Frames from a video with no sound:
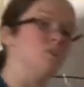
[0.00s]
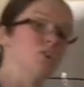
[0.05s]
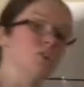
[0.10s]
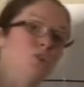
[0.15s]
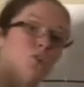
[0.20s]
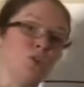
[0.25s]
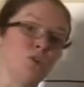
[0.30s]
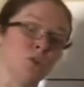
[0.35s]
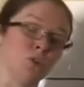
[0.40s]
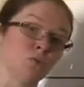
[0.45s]

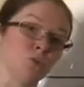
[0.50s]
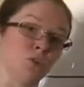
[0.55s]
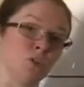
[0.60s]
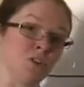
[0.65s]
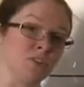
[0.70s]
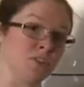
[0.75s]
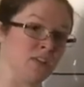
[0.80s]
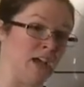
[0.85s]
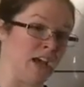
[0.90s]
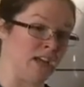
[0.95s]
neuter rule
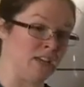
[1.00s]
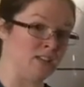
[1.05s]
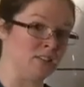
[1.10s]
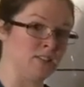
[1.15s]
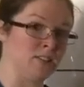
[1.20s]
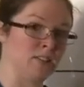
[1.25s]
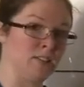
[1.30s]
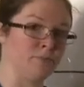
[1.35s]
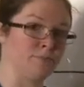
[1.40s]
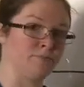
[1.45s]
says
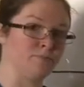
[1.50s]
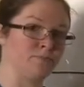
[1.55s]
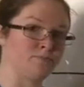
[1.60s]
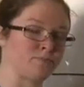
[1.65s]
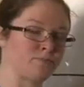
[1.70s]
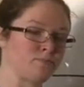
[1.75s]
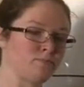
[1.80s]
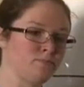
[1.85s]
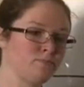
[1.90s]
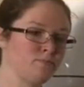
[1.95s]

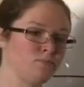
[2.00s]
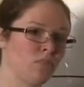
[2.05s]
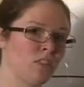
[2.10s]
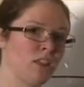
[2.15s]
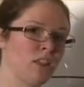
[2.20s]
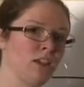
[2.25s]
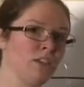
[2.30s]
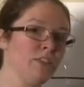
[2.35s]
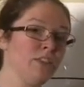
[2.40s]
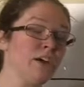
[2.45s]

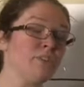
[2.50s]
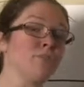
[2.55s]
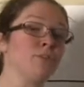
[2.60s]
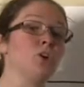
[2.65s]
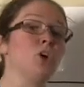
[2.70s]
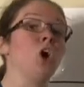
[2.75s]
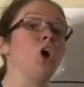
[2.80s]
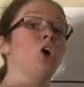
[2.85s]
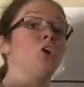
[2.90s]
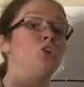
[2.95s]
that for
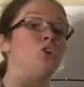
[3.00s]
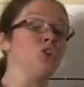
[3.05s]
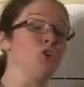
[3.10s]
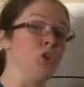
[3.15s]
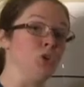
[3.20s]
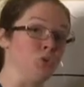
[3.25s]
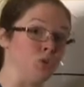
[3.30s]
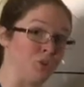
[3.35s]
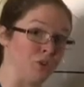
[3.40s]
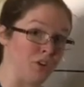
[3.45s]
all
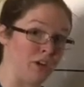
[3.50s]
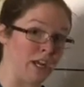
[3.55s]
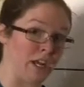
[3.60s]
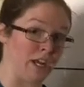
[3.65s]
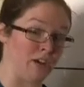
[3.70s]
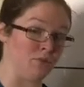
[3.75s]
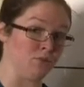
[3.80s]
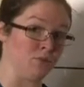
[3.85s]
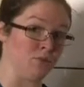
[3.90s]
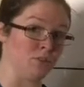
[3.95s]
neuter
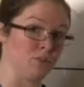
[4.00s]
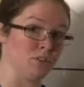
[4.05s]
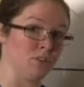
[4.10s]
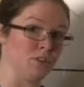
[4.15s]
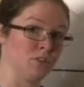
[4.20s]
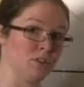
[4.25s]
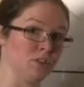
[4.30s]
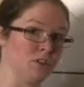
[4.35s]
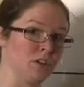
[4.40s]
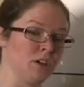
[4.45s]
nouns,
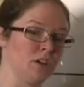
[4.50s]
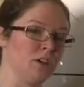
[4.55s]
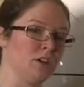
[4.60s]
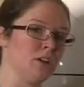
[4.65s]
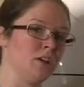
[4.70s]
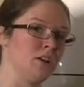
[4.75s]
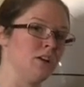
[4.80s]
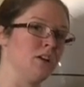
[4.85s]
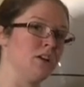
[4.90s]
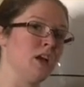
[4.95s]

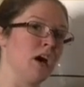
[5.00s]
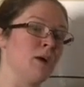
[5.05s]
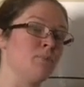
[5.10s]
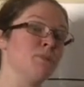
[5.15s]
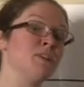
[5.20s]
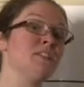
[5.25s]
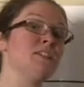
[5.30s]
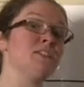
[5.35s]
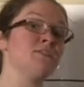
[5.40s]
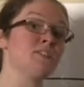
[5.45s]

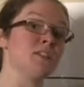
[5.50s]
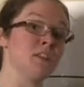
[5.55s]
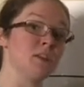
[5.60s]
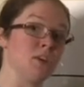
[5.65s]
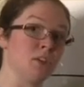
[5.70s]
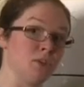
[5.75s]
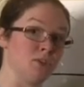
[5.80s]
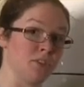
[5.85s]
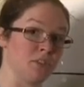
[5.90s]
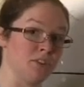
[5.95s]
nominatives and
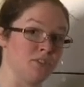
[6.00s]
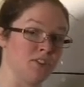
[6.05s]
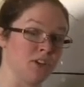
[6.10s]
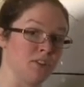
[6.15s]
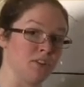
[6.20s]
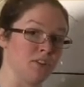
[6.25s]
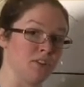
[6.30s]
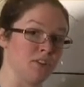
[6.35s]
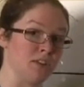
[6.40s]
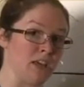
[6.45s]
accusatives are
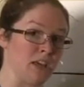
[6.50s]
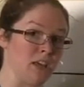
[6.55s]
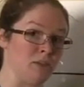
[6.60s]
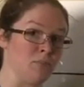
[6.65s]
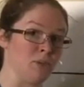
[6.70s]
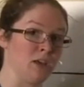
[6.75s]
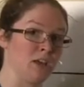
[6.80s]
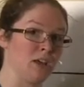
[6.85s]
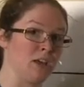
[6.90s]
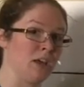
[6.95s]
the same,
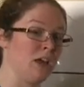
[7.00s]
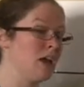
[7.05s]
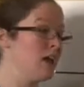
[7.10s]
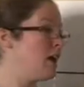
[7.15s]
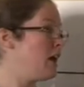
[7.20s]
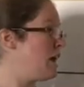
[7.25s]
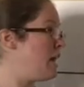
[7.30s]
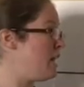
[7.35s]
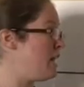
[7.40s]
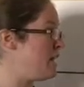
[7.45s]

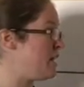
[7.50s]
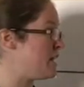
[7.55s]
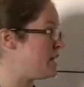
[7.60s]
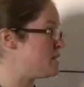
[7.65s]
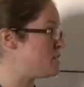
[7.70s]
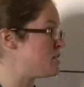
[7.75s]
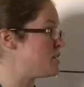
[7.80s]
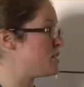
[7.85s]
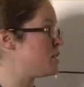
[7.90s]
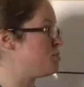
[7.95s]

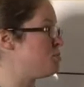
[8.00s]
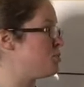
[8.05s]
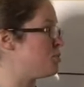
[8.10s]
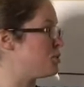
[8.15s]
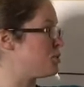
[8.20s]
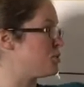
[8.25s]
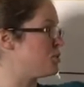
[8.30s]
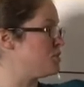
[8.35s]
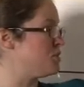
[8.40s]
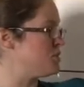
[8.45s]
and the
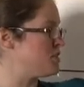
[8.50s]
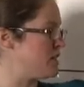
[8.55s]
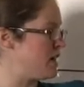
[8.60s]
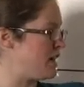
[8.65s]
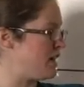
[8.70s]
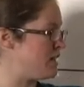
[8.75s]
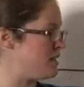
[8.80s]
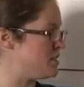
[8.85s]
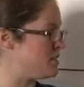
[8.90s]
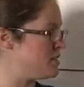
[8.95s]
plurals
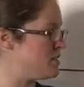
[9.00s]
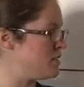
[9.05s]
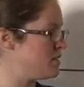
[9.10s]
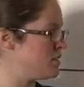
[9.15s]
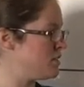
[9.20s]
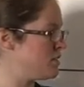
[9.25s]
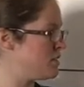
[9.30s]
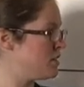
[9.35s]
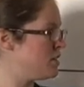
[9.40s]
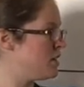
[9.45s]
end
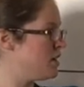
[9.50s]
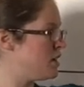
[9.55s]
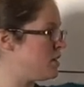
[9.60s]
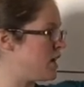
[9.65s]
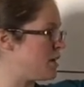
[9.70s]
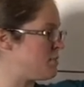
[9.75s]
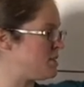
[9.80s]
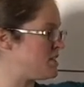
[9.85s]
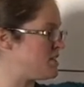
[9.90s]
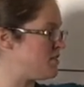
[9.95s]

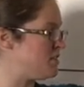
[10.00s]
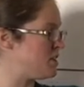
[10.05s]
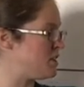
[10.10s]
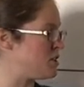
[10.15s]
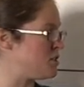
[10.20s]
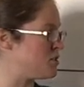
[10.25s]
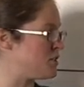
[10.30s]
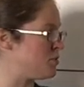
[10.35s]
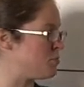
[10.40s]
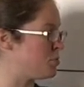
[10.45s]
nominative and
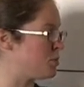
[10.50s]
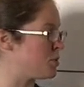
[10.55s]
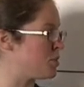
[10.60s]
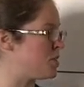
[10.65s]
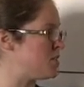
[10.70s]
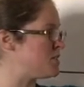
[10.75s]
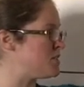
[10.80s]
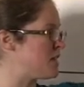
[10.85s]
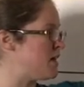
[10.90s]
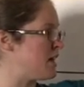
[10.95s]
accusative
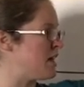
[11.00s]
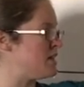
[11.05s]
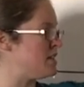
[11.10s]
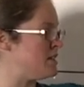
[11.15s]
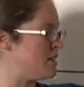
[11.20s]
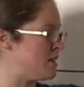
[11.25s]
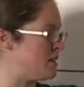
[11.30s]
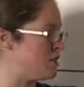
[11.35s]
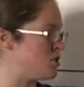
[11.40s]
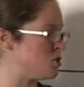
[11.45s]
plurals end
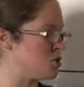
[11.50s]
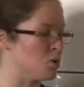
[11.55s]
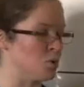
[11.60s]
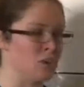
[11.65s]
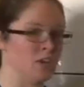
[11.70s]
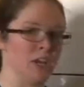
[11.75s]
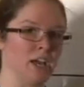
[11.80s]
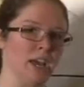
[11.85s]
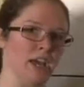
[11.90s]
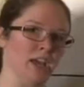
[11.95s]
in a
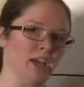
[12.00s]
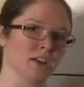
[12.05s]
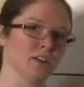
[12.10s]
short A.